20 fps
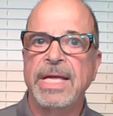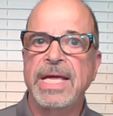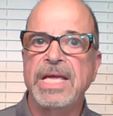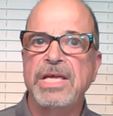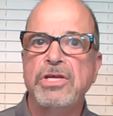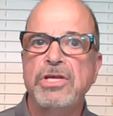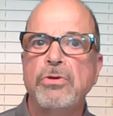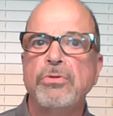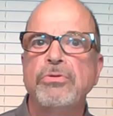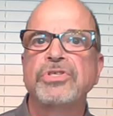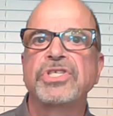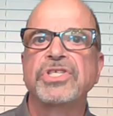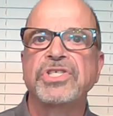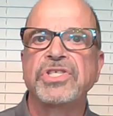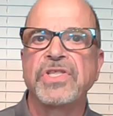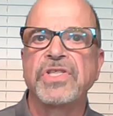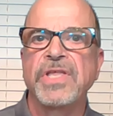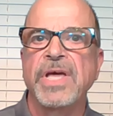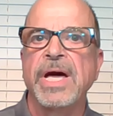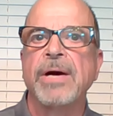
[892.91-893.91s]
He
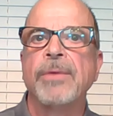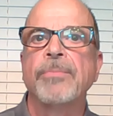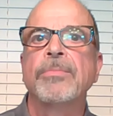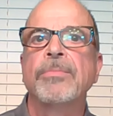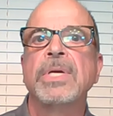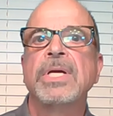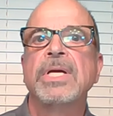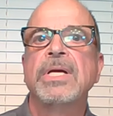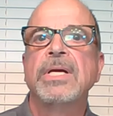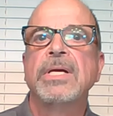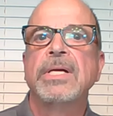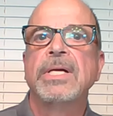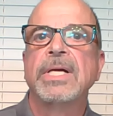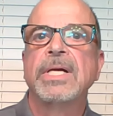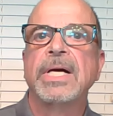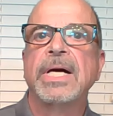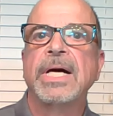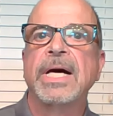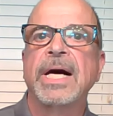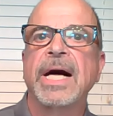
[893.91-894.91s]
uses them
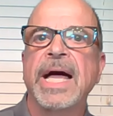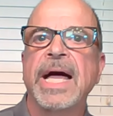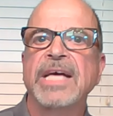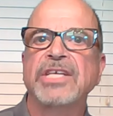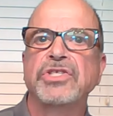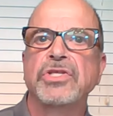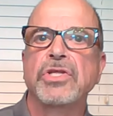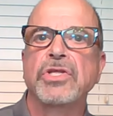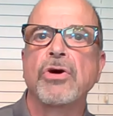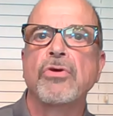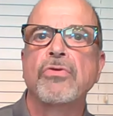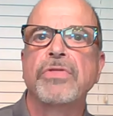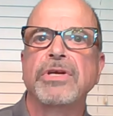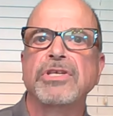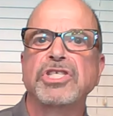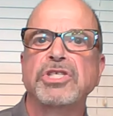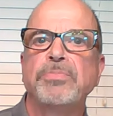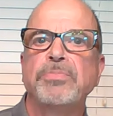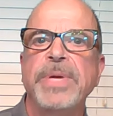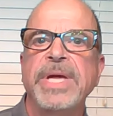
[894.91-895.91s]
as though
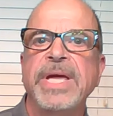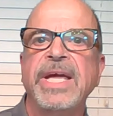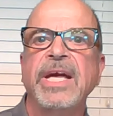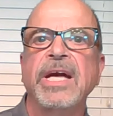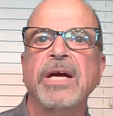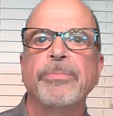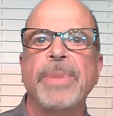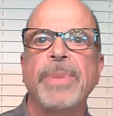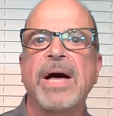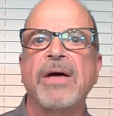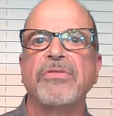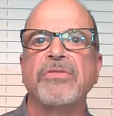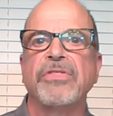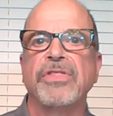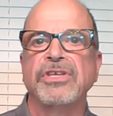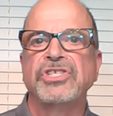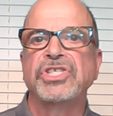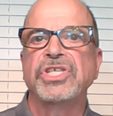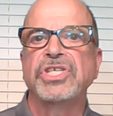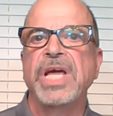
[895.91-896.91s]
they're speaking
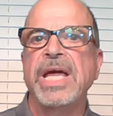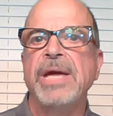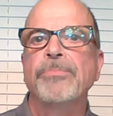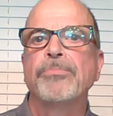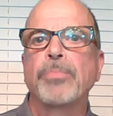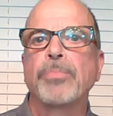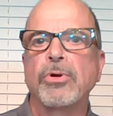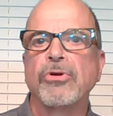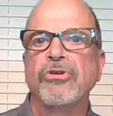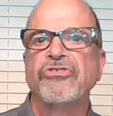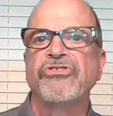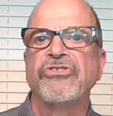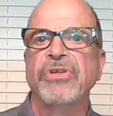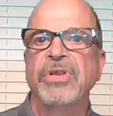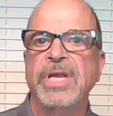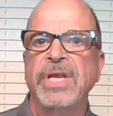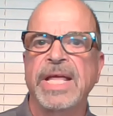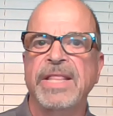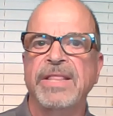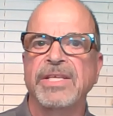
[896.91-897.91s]
about the same
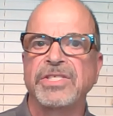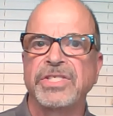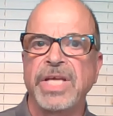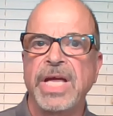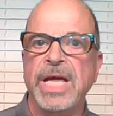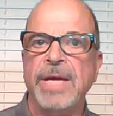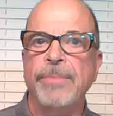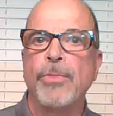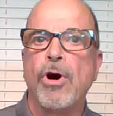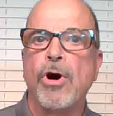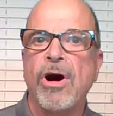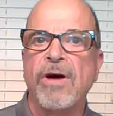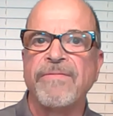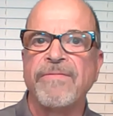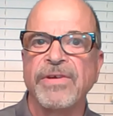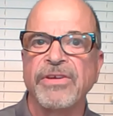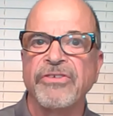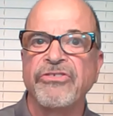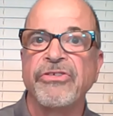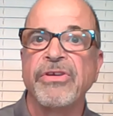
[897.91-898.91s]
person in the same
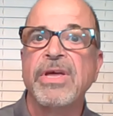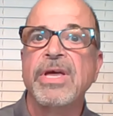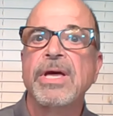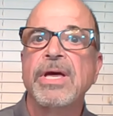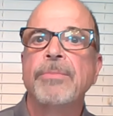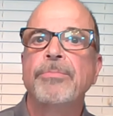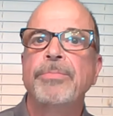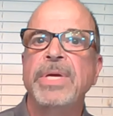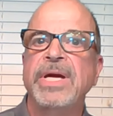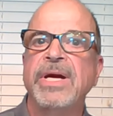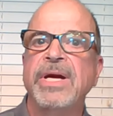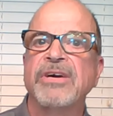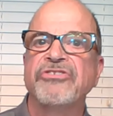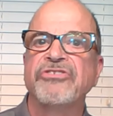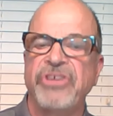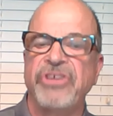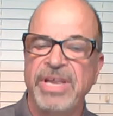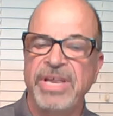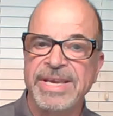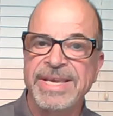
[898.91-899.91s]
office,
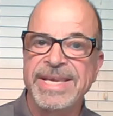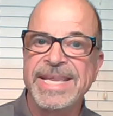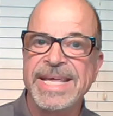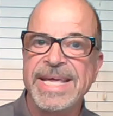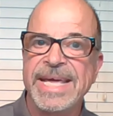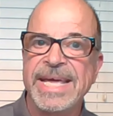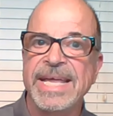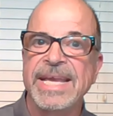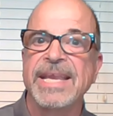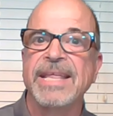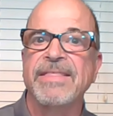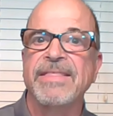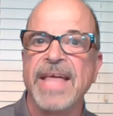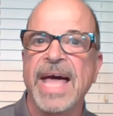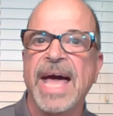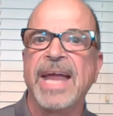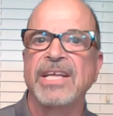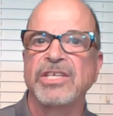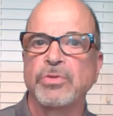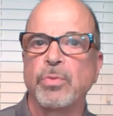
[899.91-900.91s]
because indeed
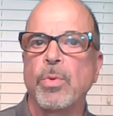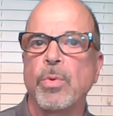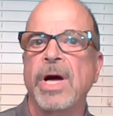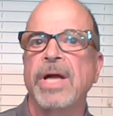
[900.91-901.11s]
that is